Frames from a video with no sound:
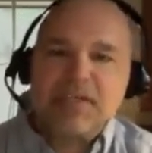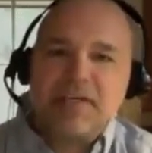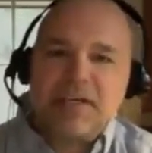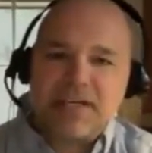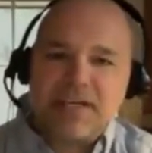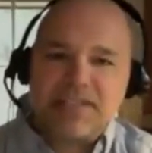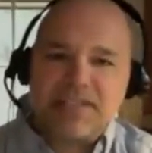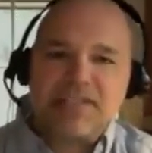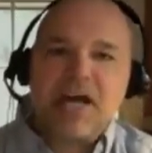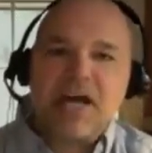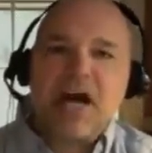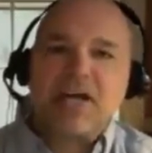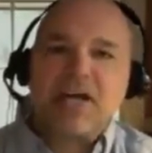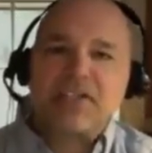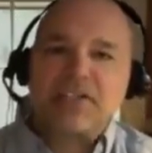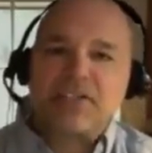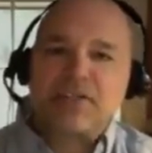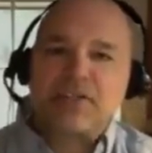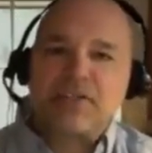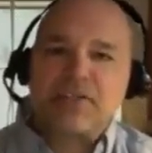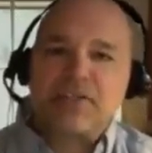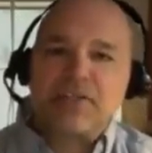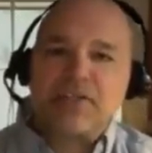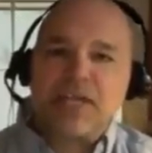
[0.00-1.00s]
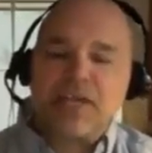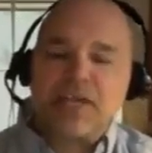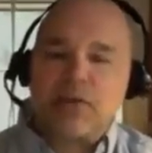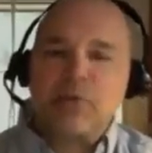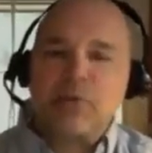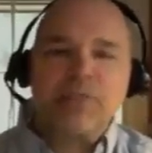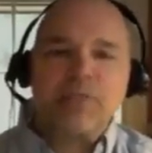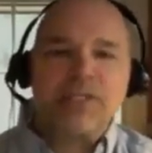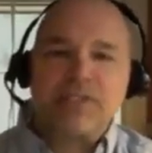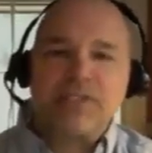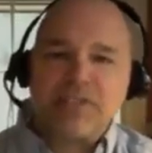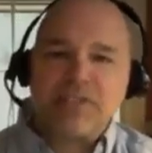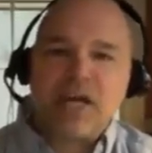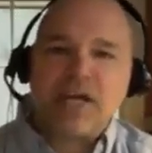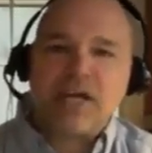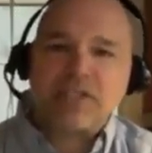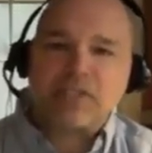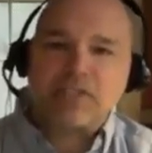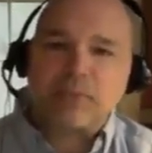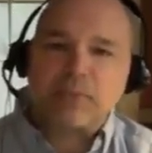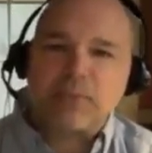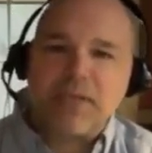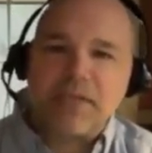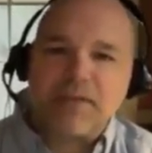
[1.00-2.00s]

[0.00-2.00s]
a doctor and only a doctor would